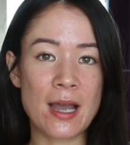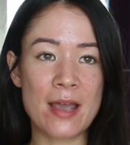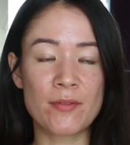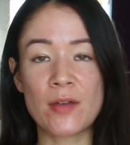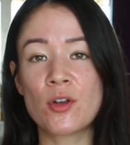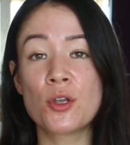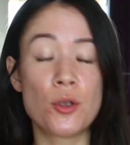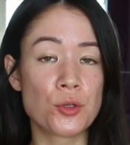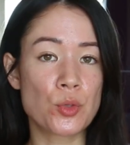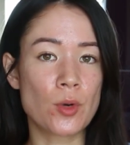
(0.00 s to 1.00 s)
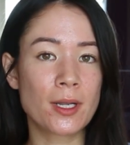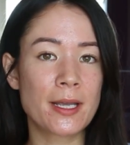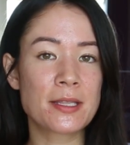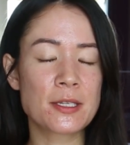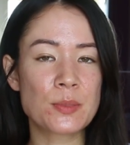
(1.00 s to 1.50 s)
I've never used one
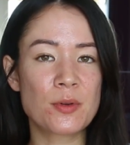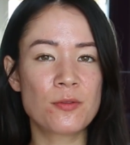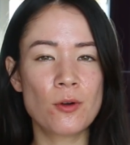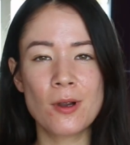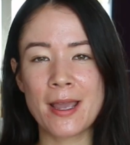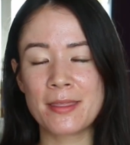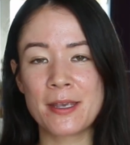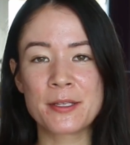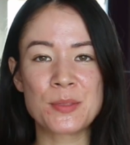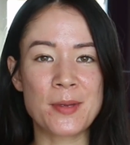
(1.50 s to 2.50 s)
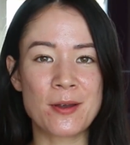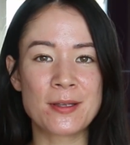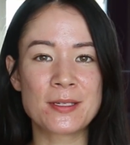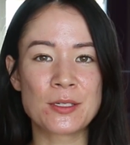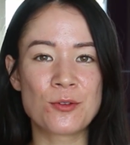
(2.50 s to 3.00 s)
like this before, and the experience is